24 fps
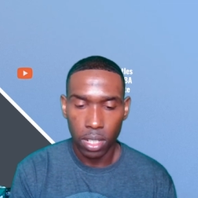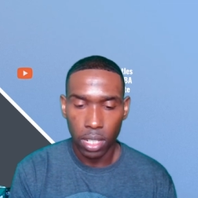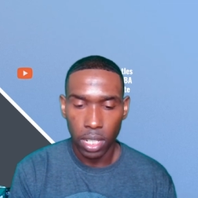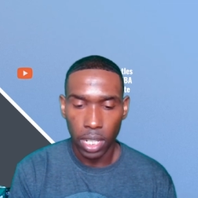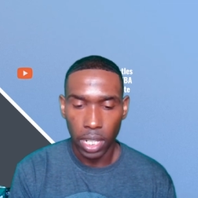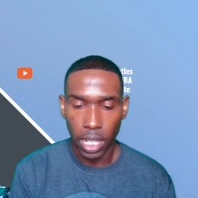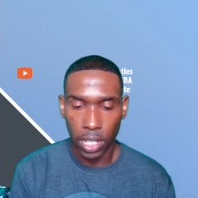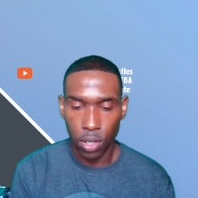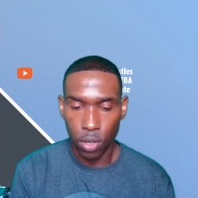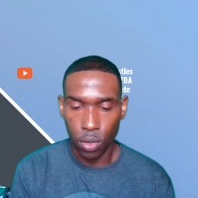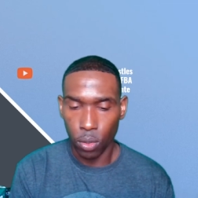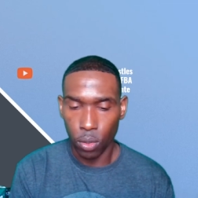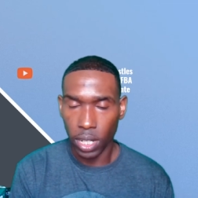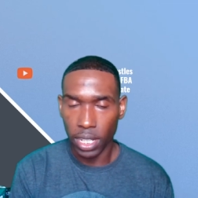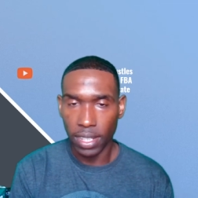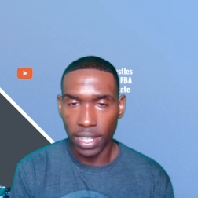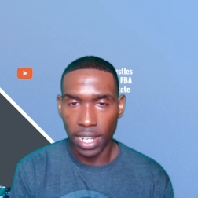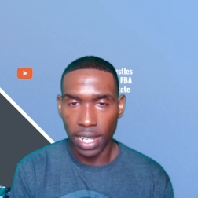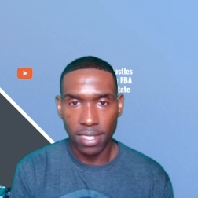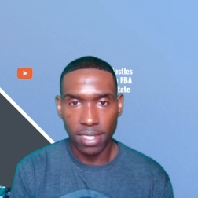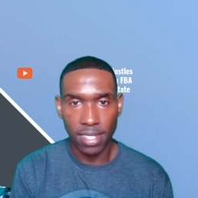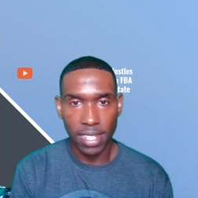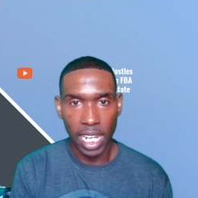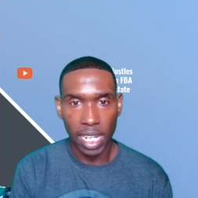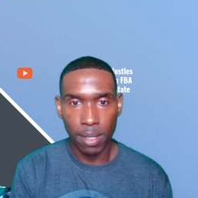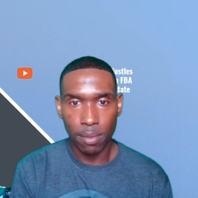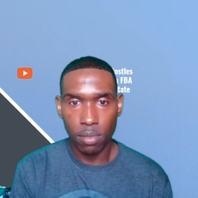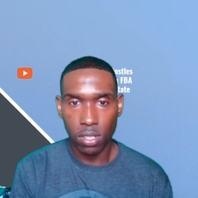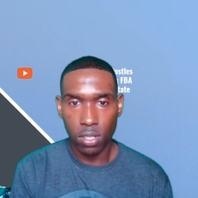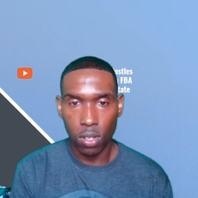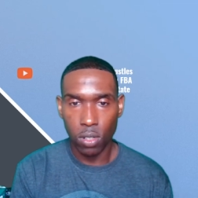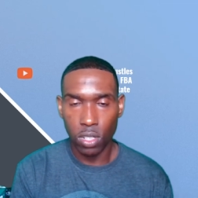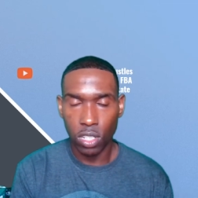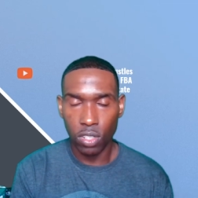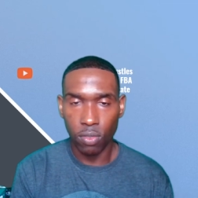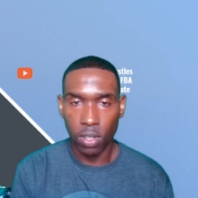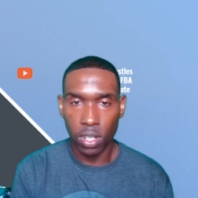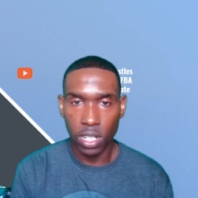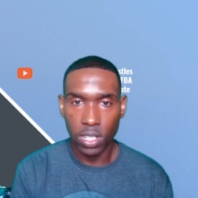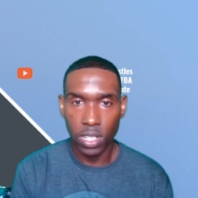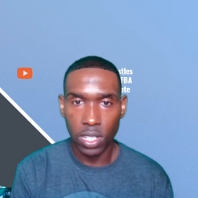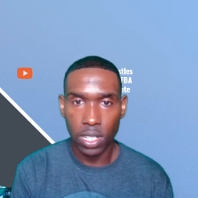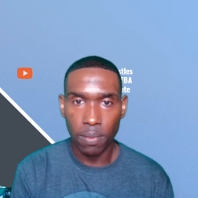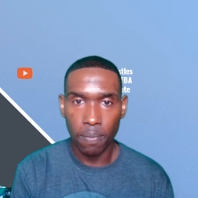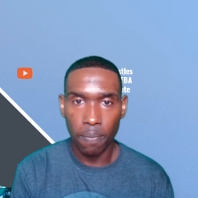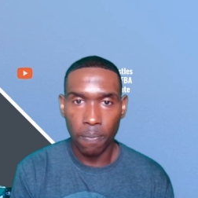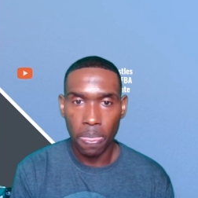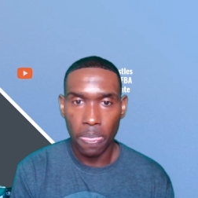and you'll get that same search
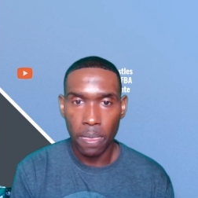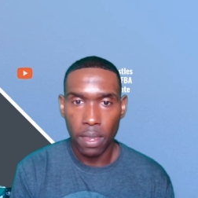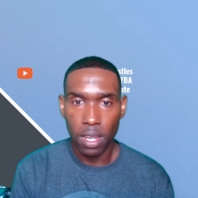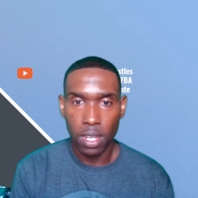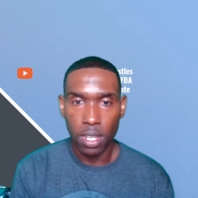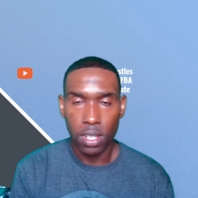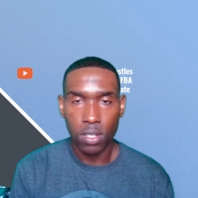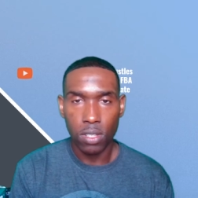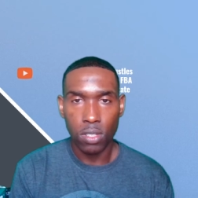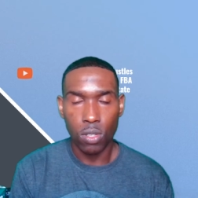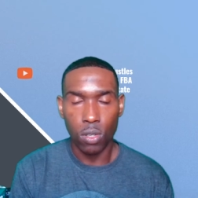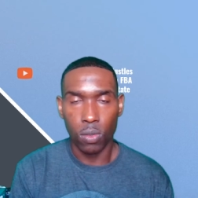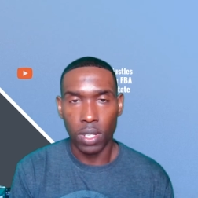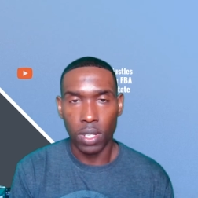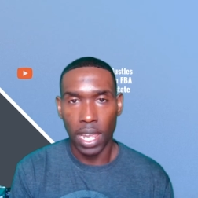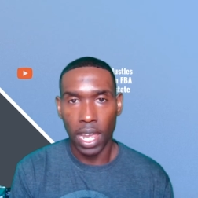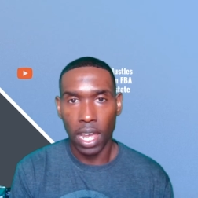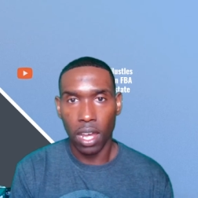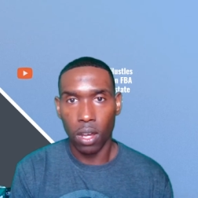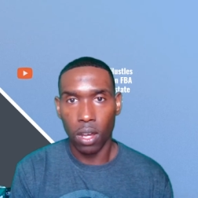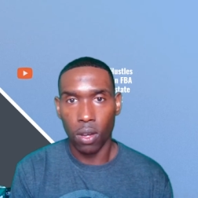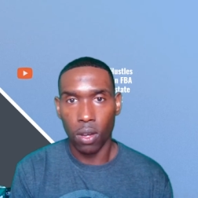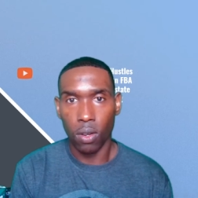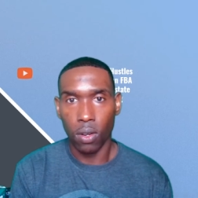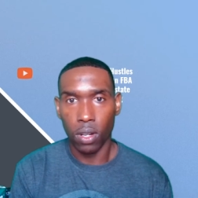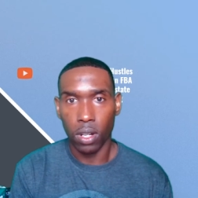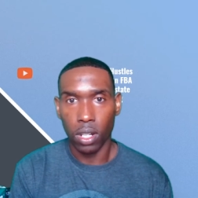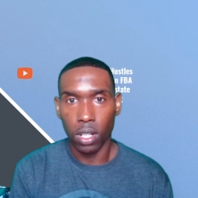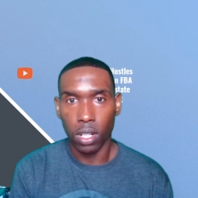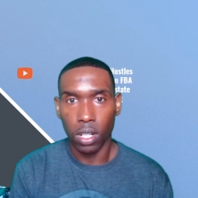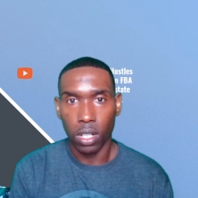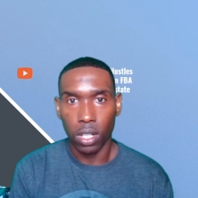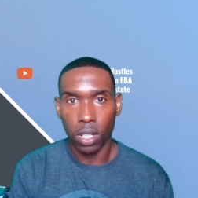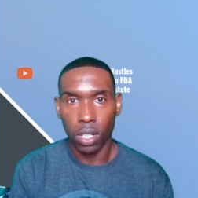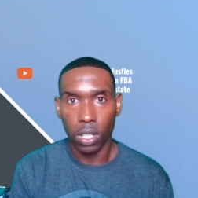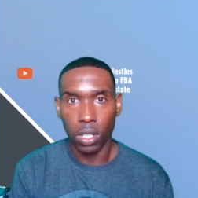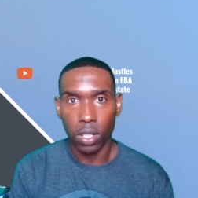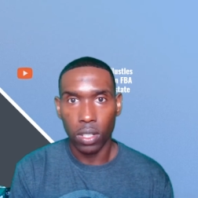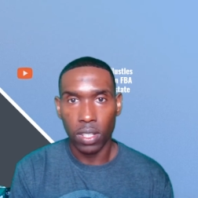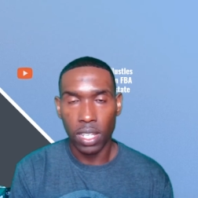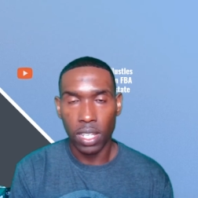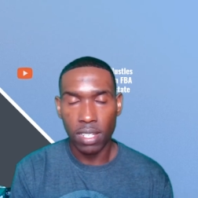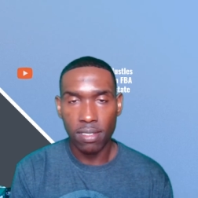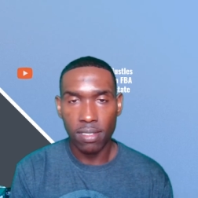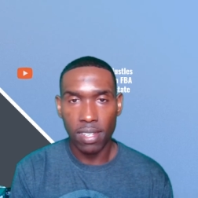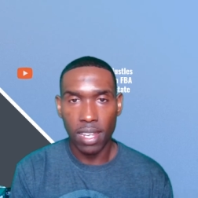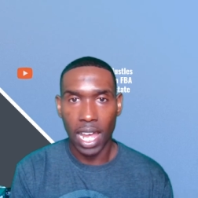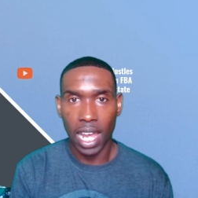function. So now,
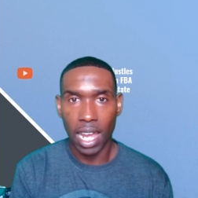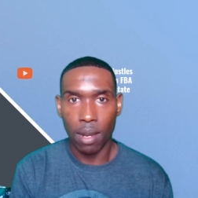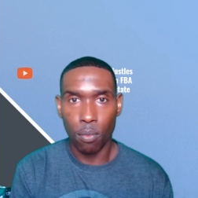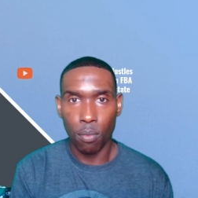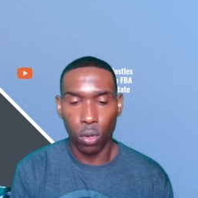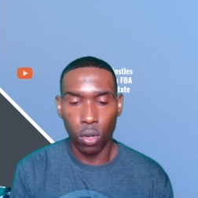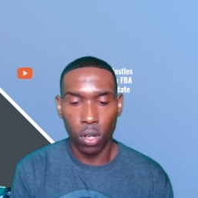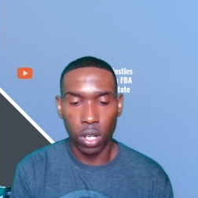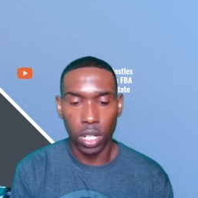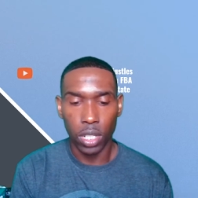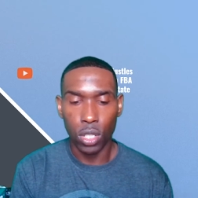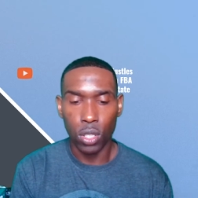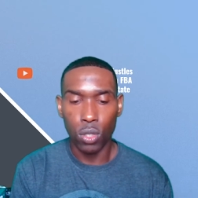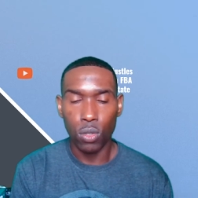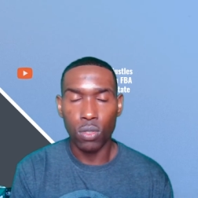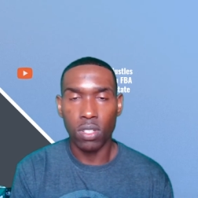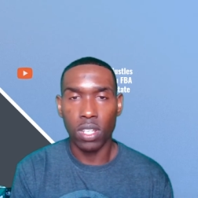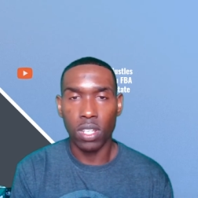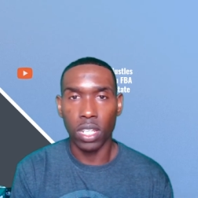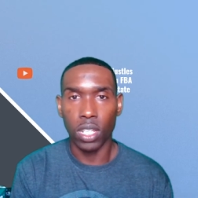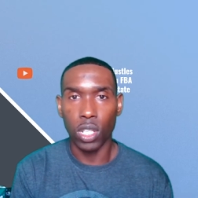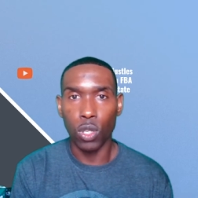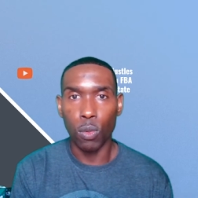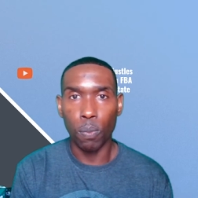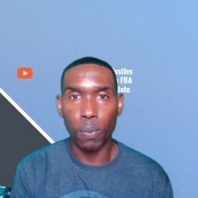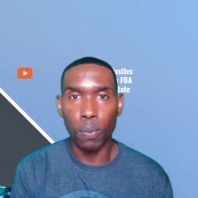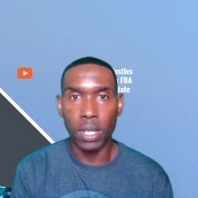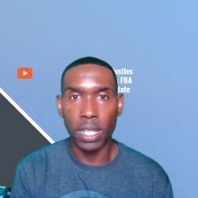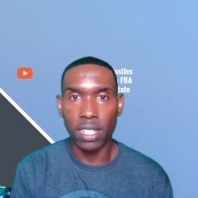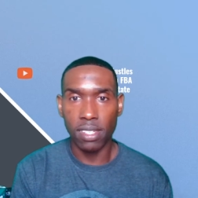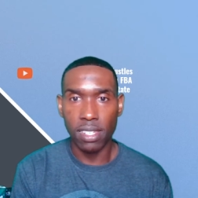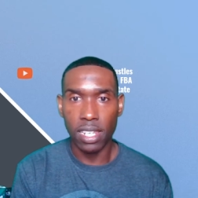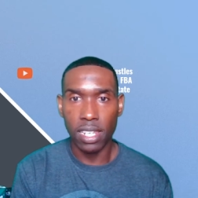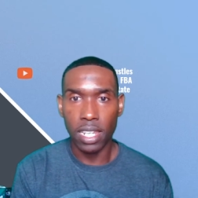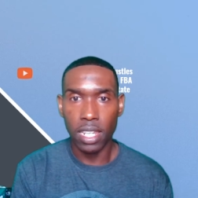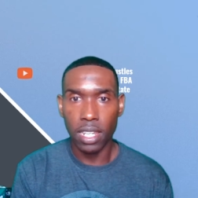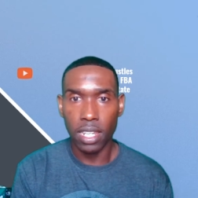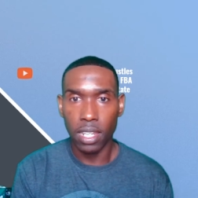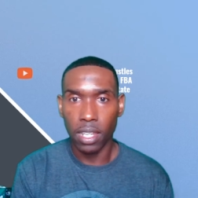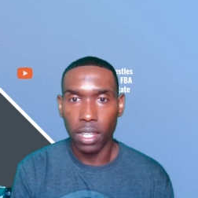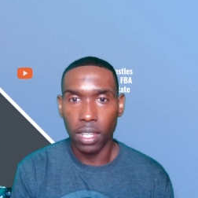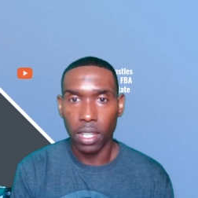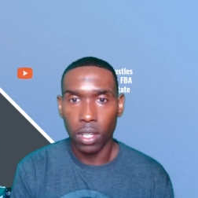this time we're going to use the UPC.